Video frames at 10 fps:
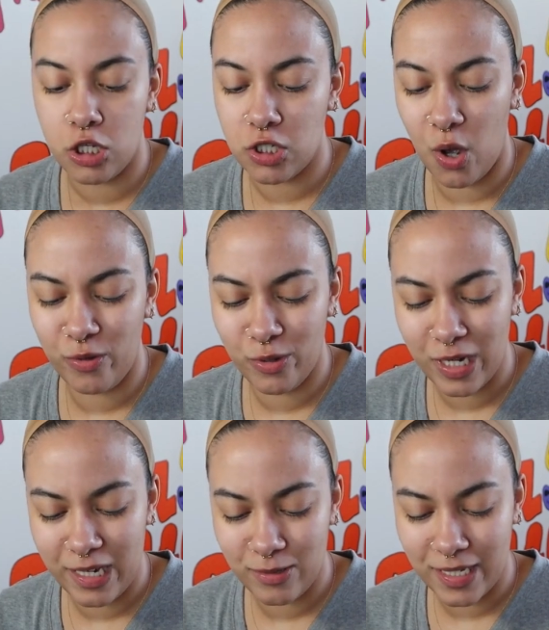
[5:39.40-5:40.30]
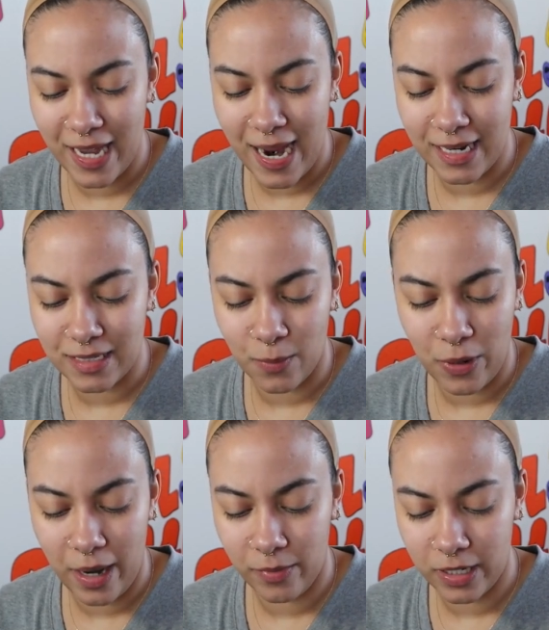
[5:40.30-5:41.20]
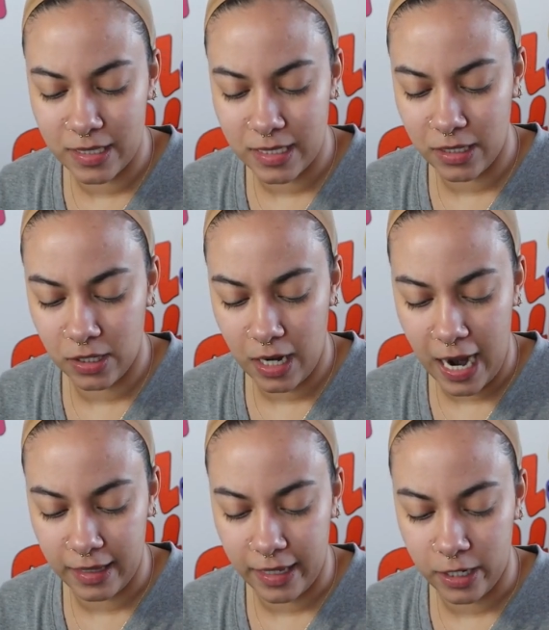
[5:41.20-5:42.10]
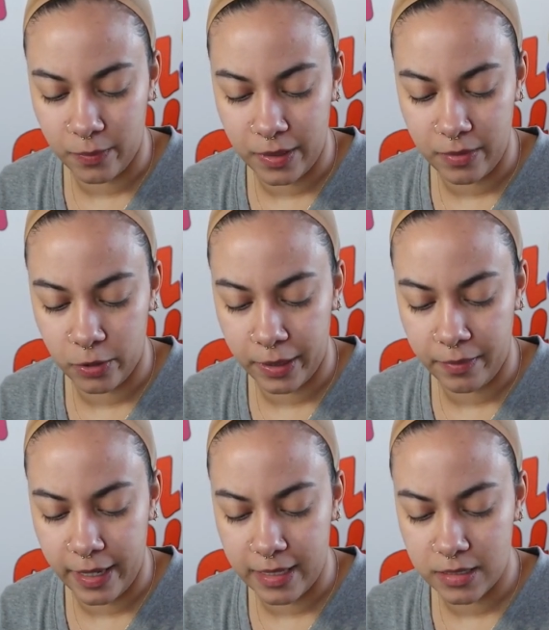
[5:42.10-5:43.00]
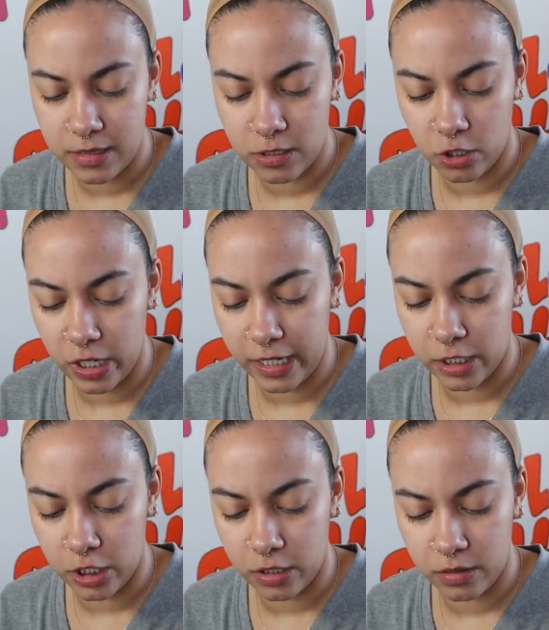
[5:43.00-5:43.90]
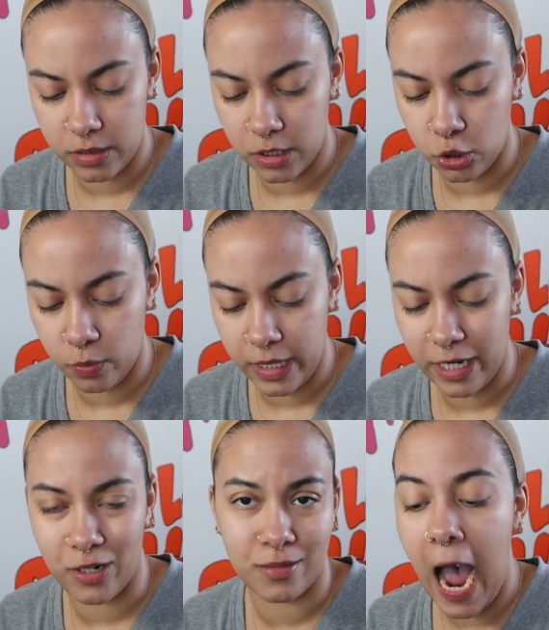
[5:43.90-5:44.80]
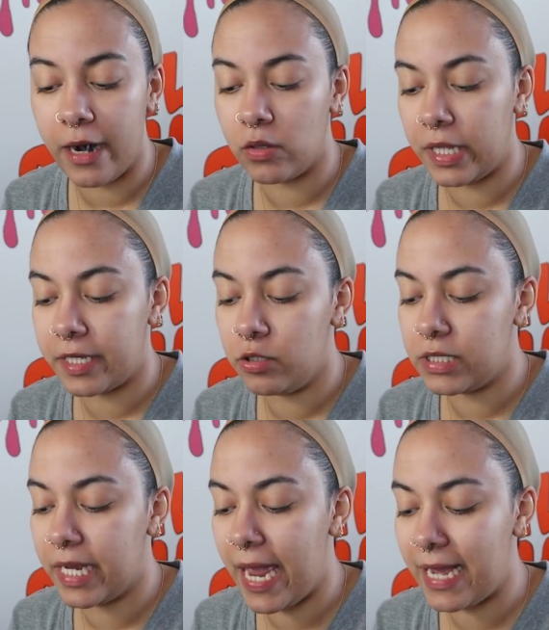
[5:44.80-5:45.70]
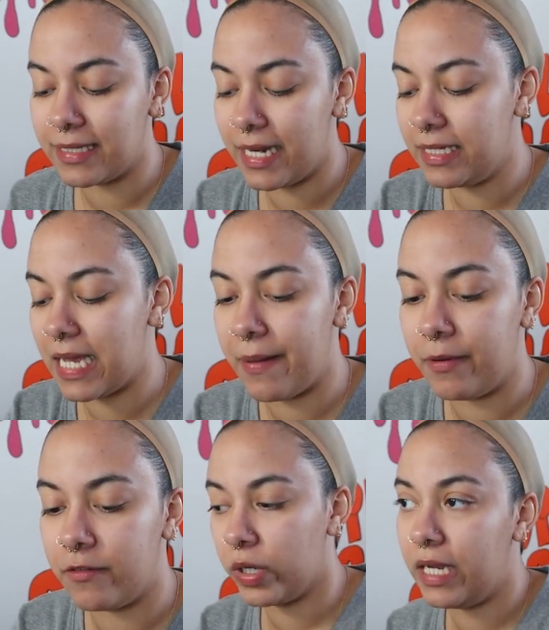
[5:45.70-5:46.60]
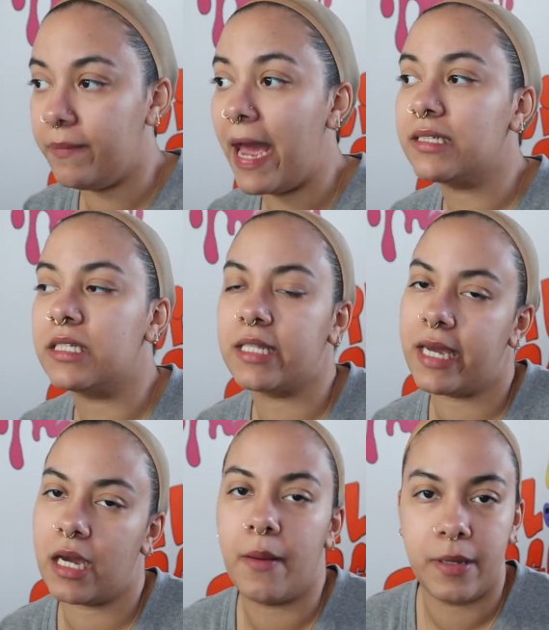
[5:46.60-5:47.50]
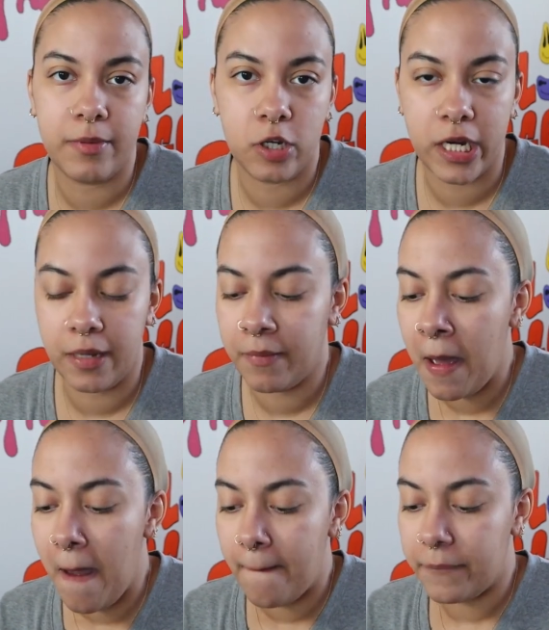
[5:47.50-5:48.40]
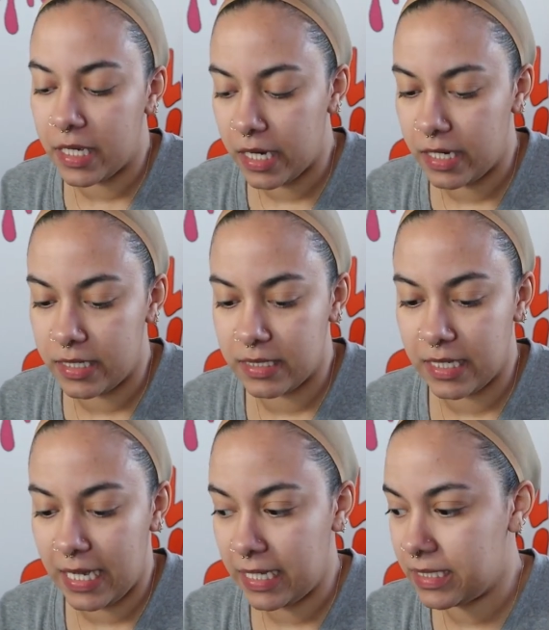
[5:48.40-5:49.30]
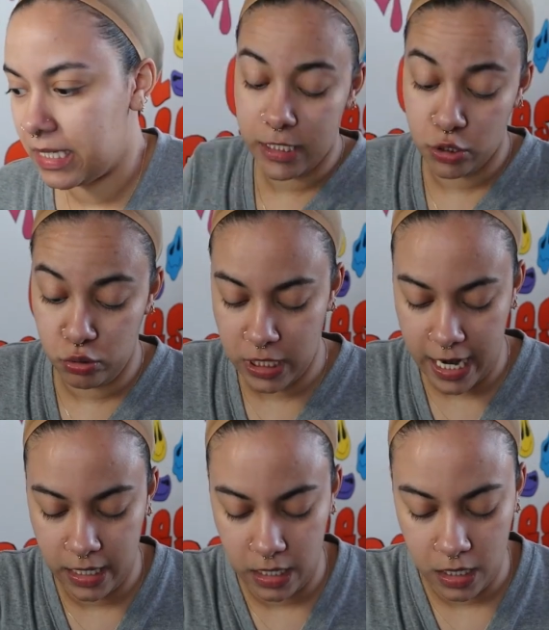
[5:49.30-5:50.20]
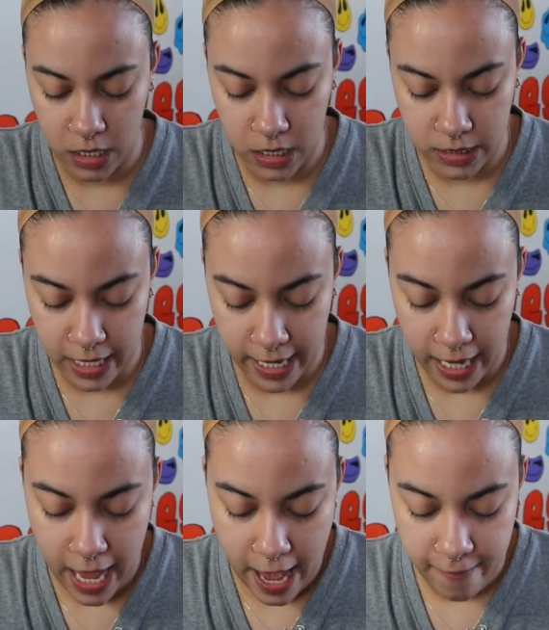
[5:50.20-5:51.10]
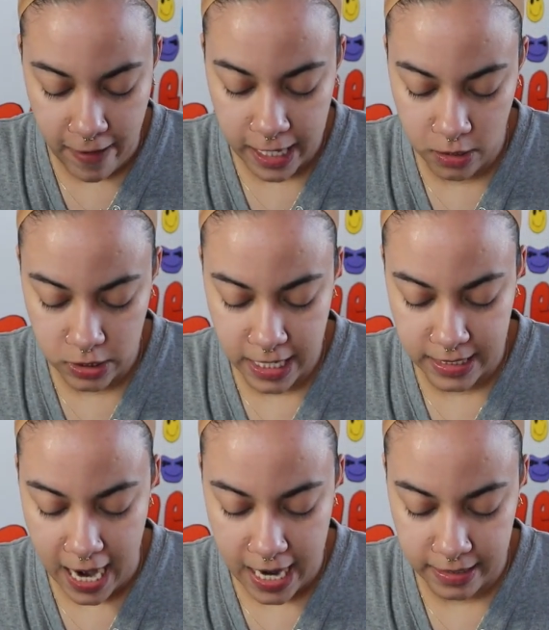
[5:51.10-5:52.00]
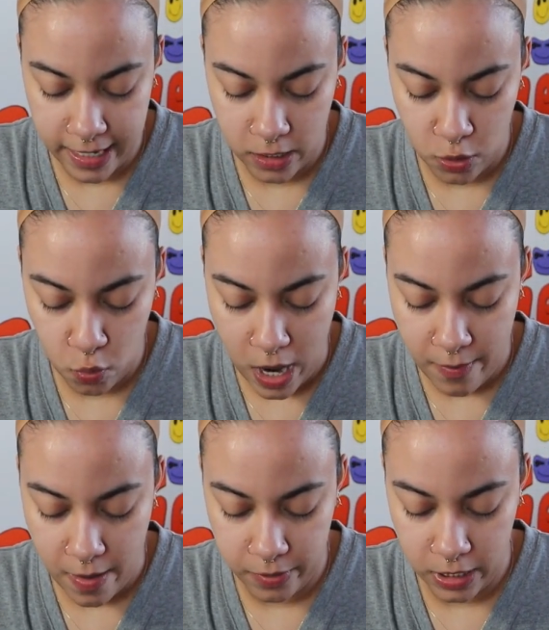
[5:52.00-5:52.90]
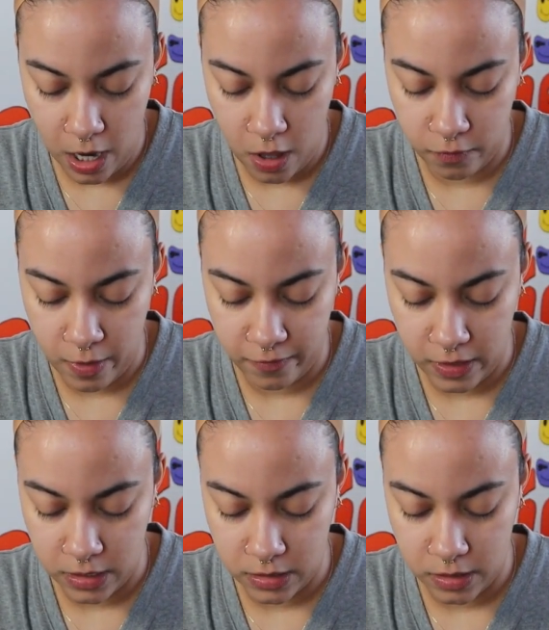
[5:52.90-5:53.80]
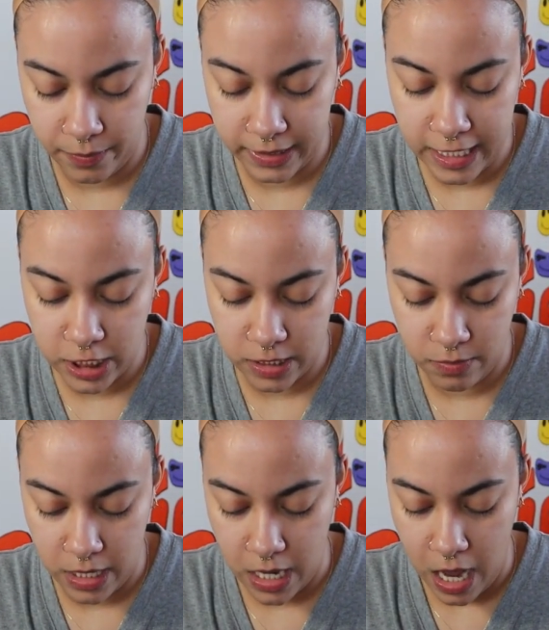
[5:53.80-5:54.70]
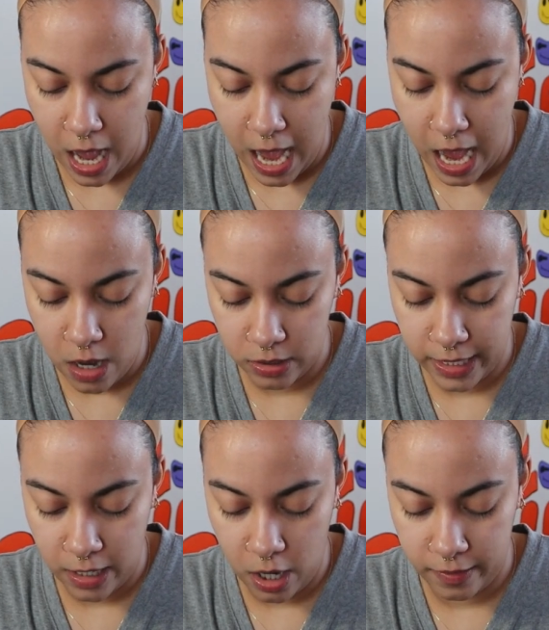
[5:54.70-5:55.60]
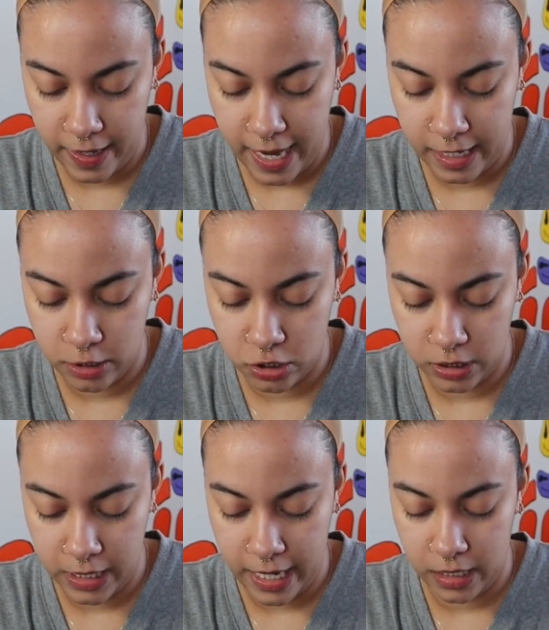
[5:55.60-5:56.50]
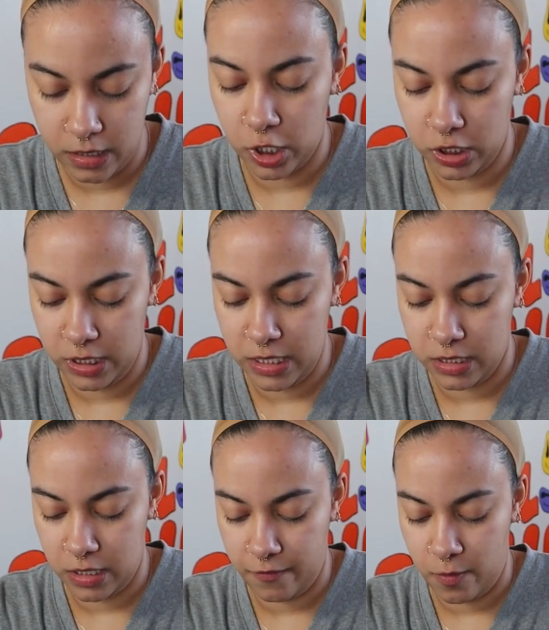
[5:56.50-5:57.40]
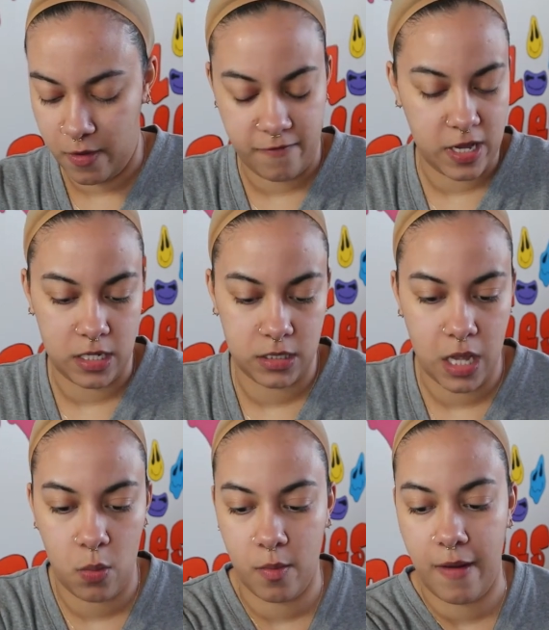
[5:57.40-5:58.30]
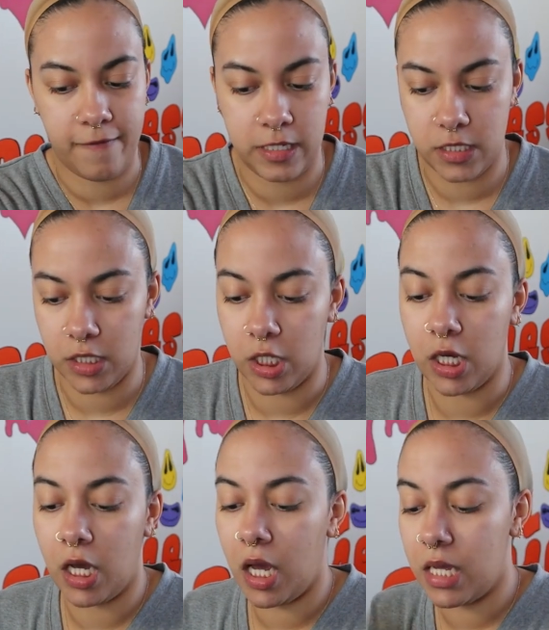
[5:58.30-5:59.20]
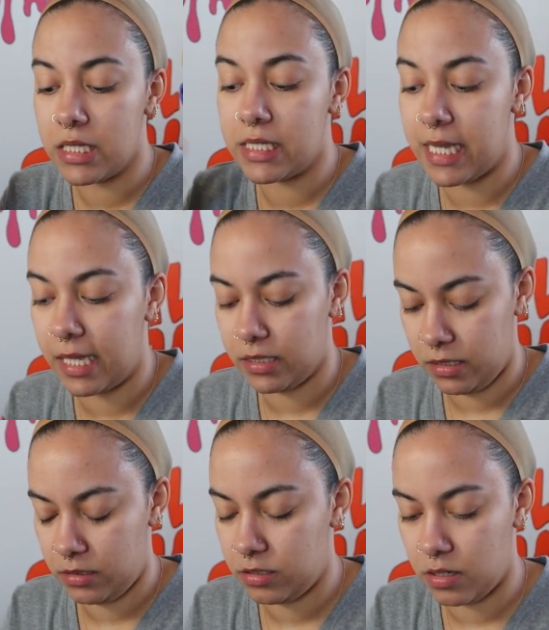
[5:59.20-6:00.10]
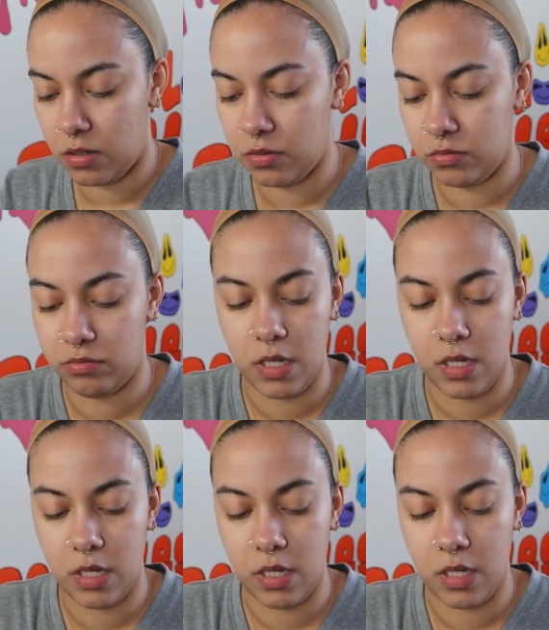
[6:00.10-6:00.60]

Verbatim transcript: So you could use it as a primer, concealer, highlighter, BB cream base, corrector, illuminator. I don't like using it as any type of cream, as in like a BB cream, because it is too shiny. Cause like, if I could use it as a highlighter, why am I putting it all over my face? But that's just me. I don't like all that extra like sparkly stuff on my face. I want my face to look solid, so.